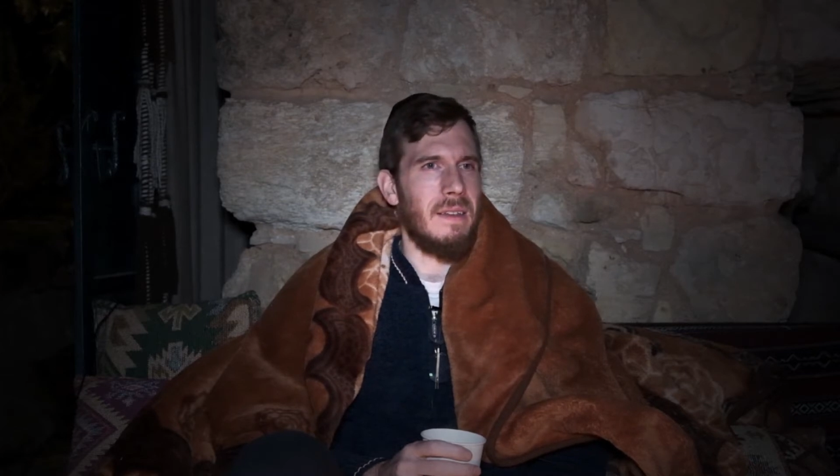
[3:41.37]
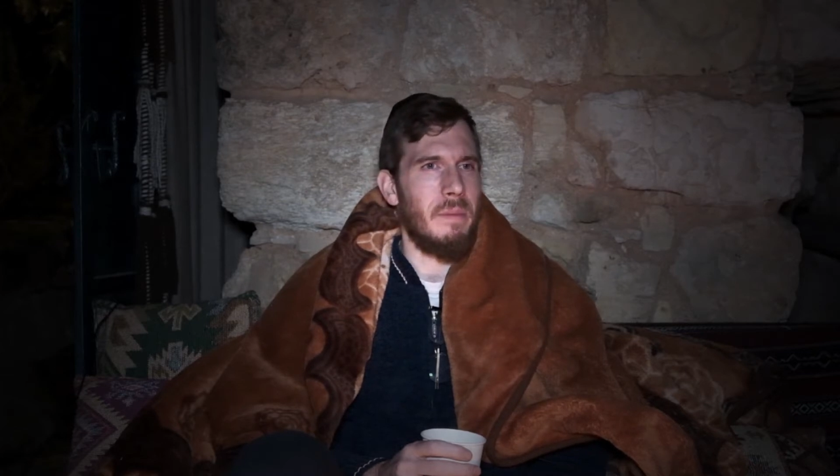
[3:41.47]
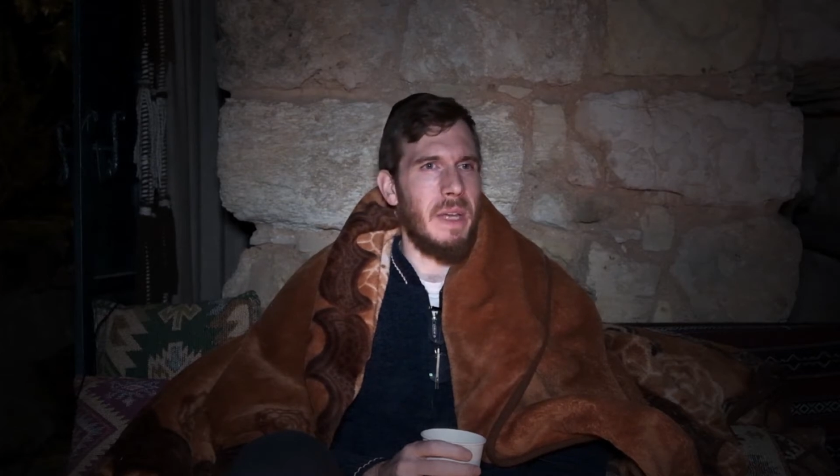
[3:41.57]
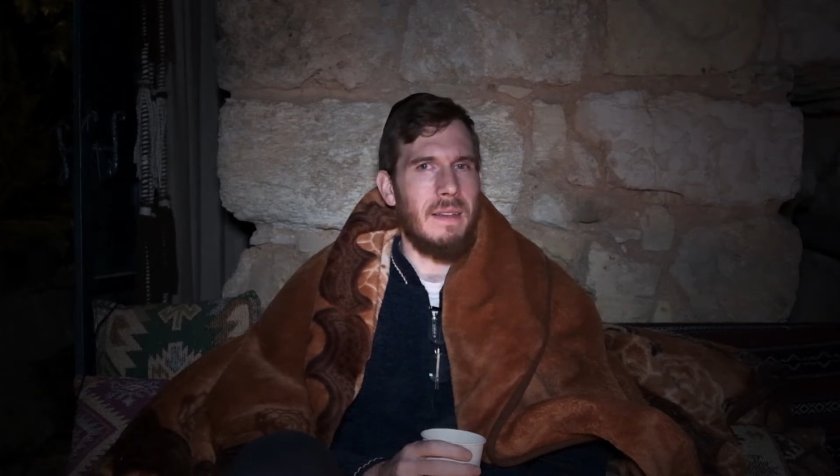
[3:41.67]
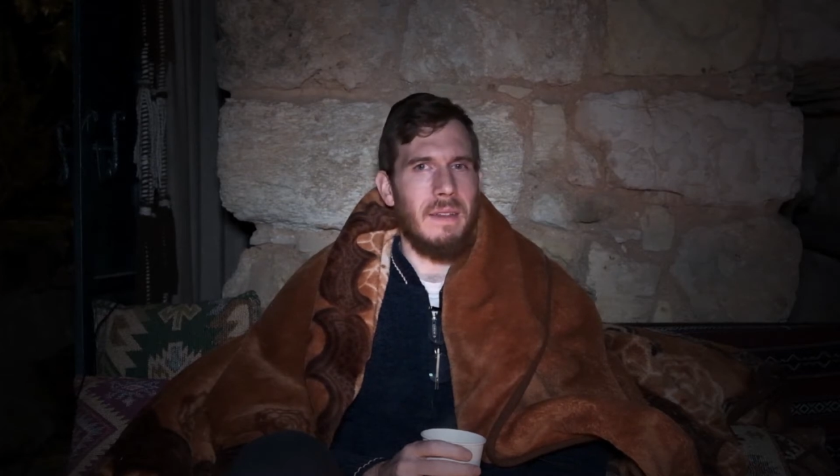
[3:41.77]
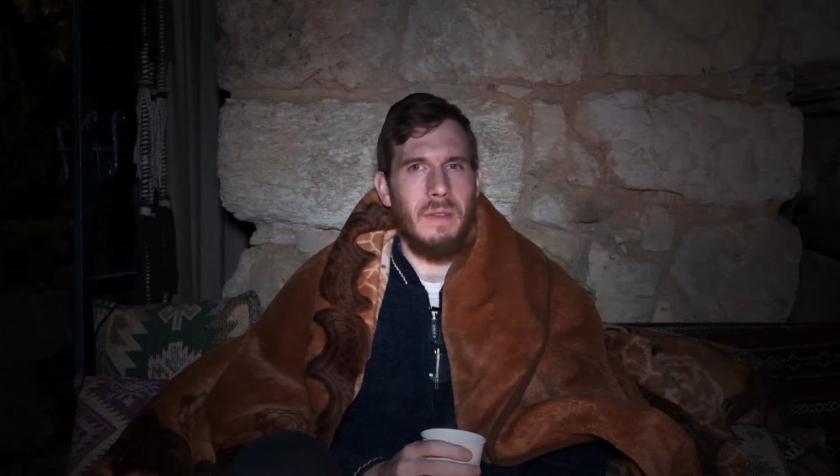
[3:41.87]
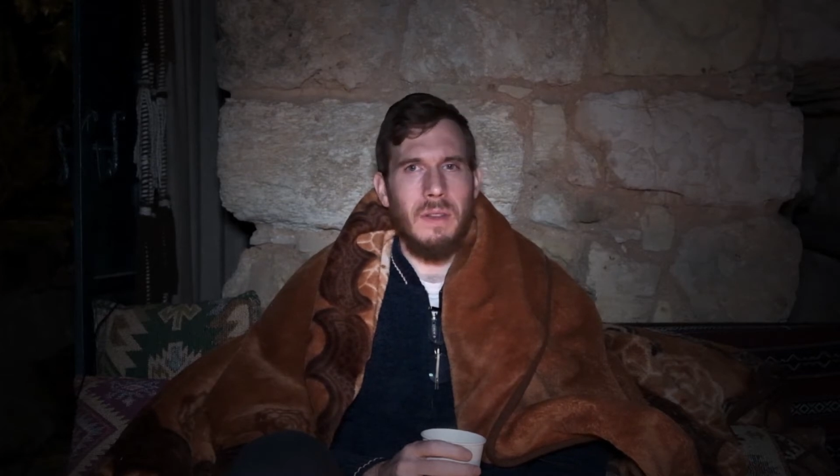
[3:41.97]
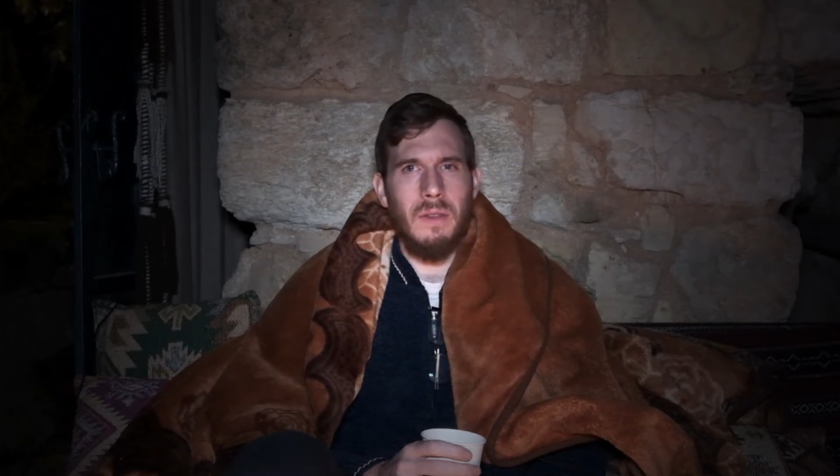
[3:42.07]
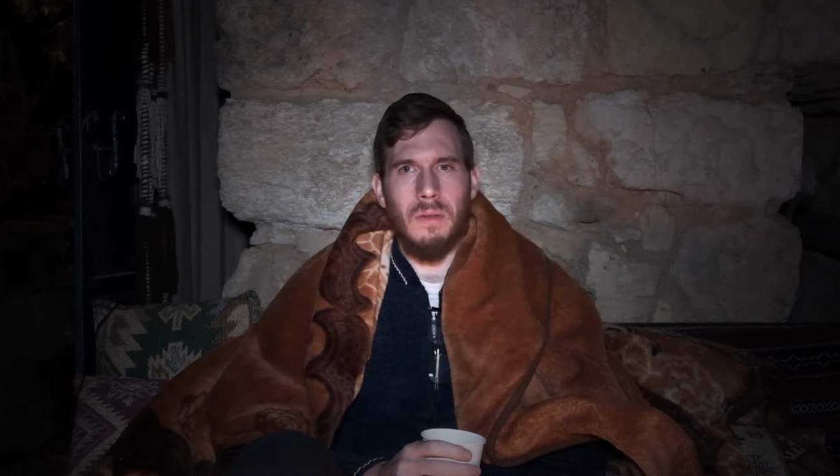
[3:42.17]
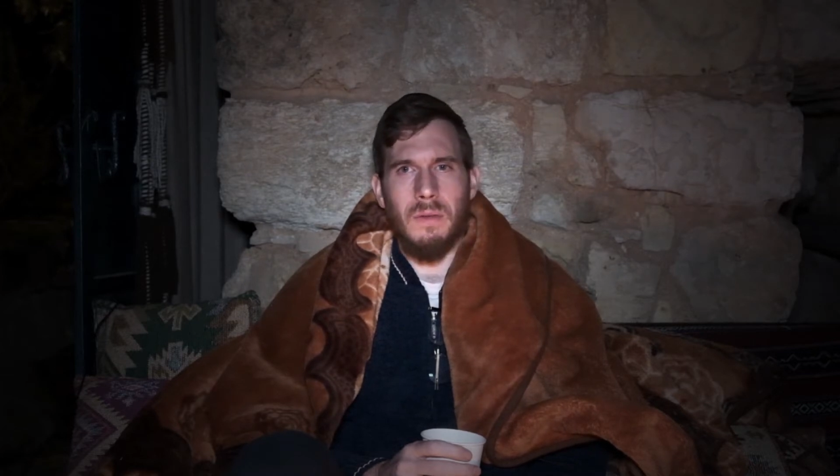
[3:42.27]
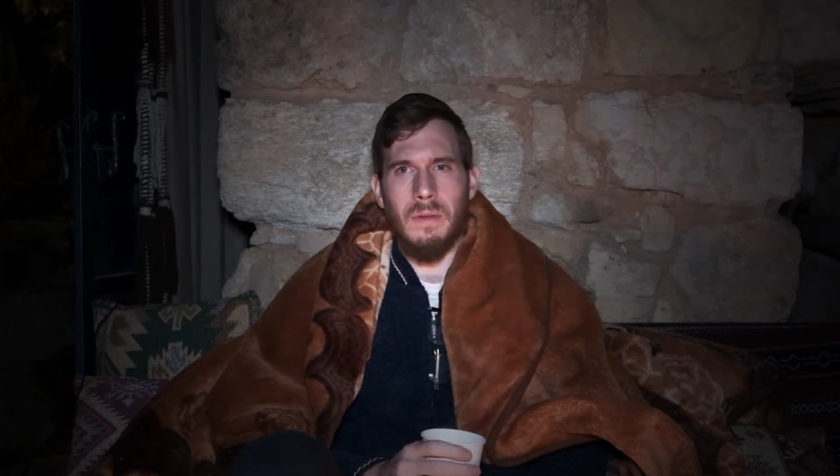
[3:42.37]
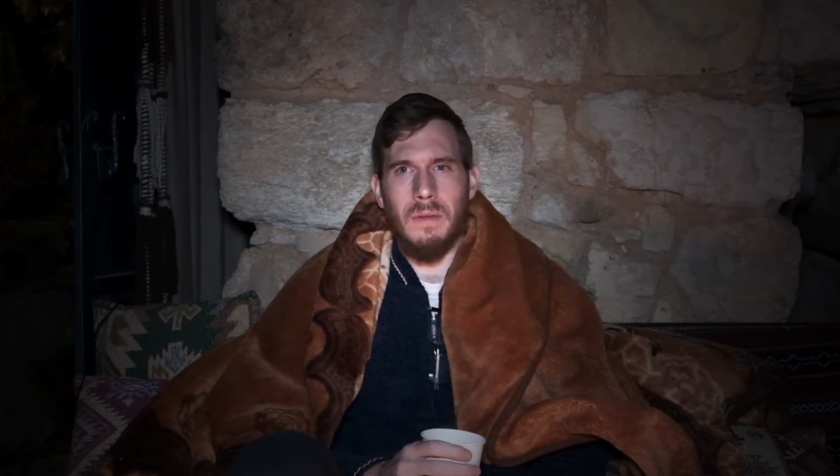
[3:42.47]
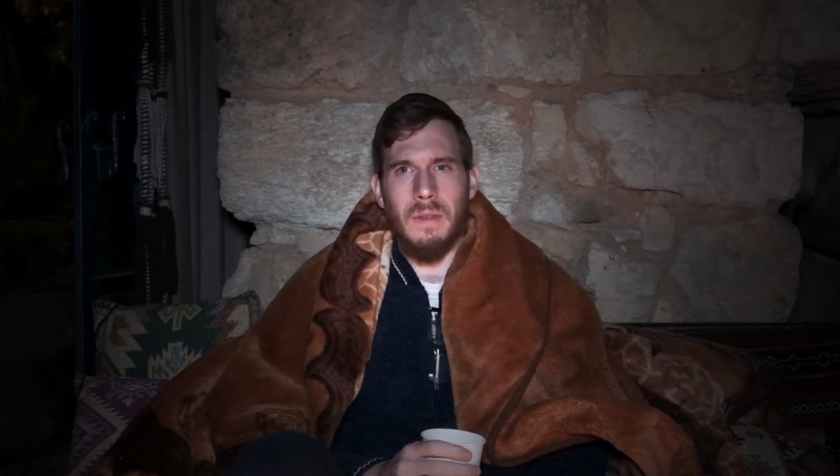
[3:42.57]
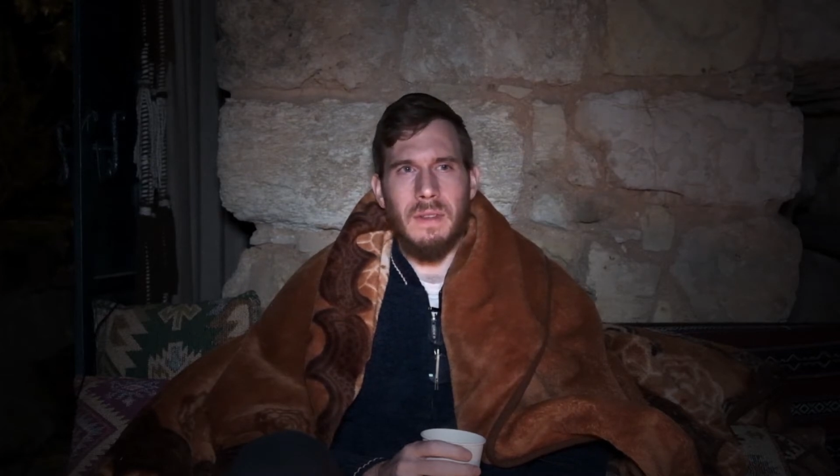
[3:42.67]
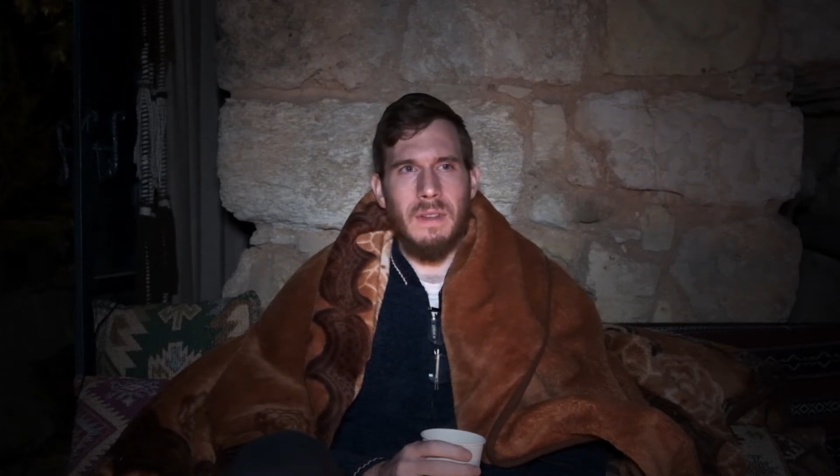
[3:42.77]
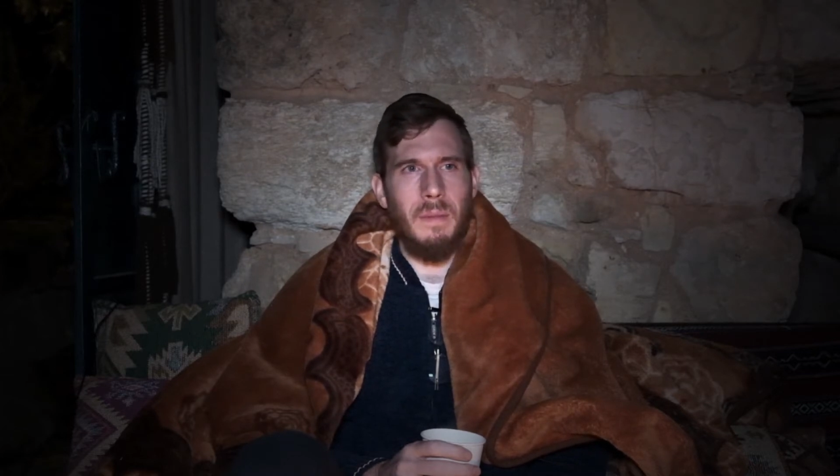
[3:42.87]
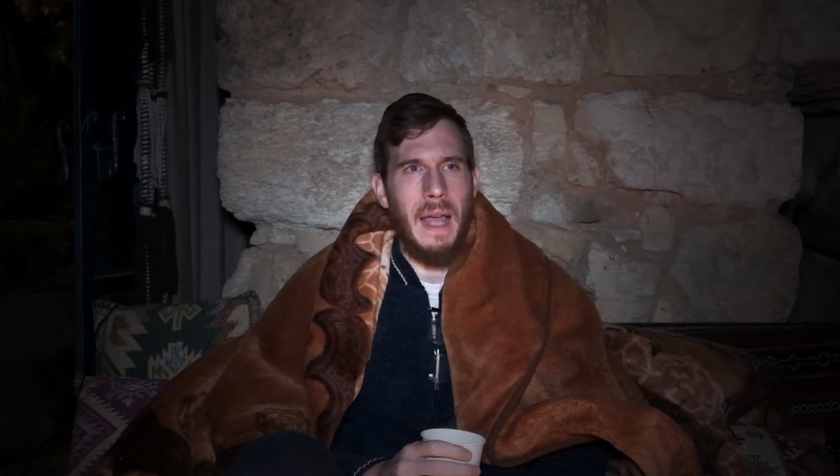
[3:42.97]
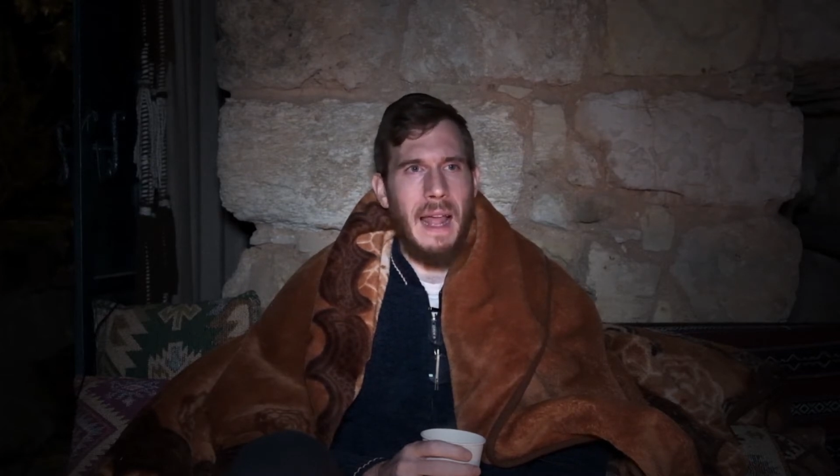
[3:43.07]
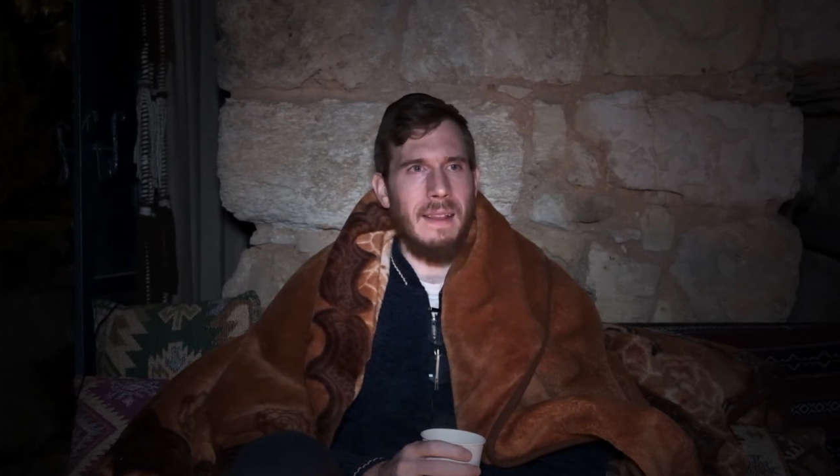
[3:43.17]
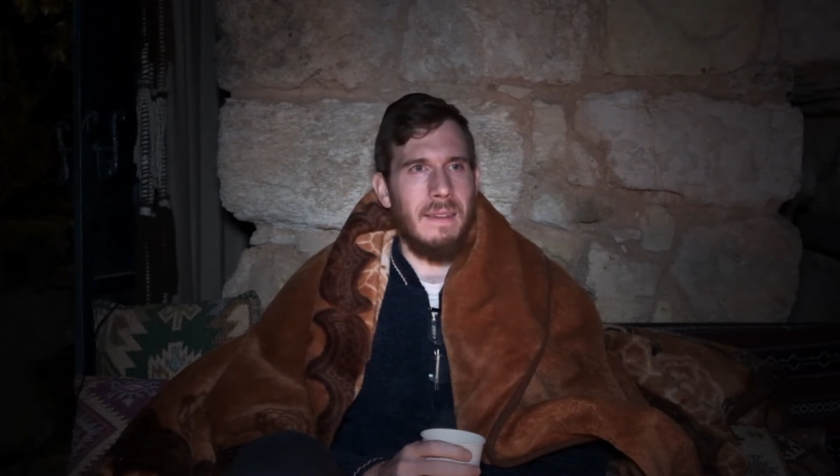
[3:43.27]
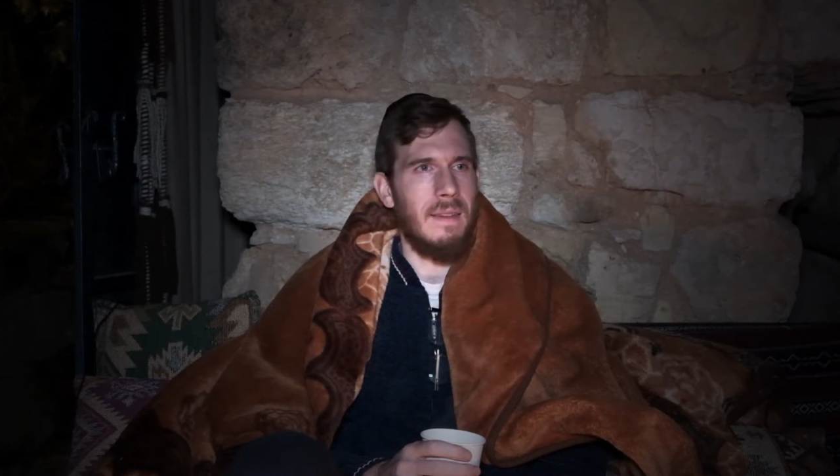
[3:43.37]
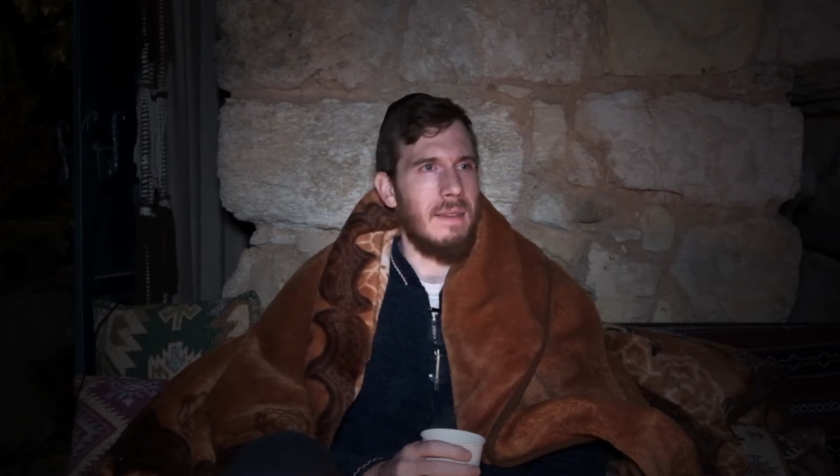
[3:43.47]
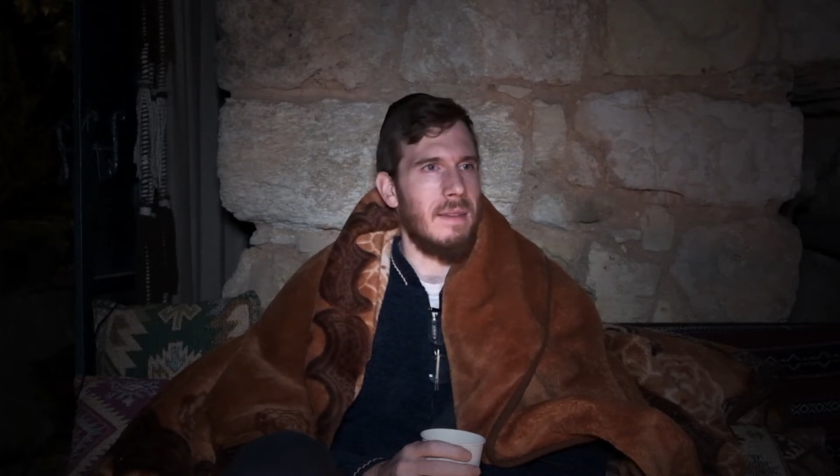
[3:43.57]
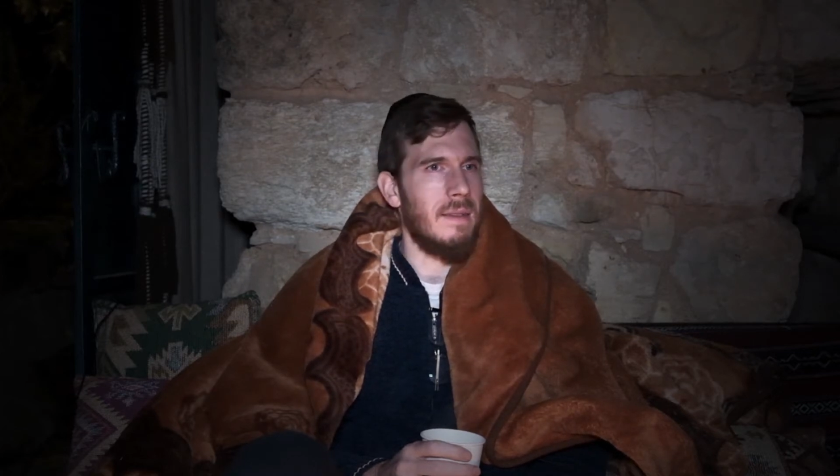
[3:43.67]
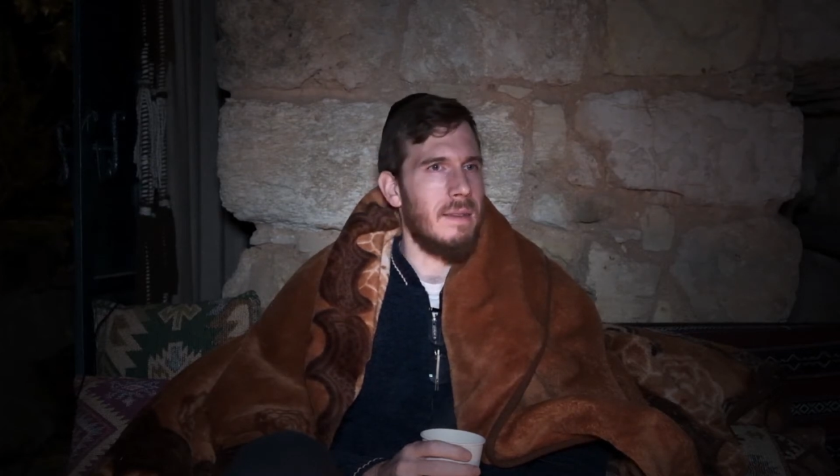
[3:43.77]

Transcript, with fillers: a mix of the two, is the balance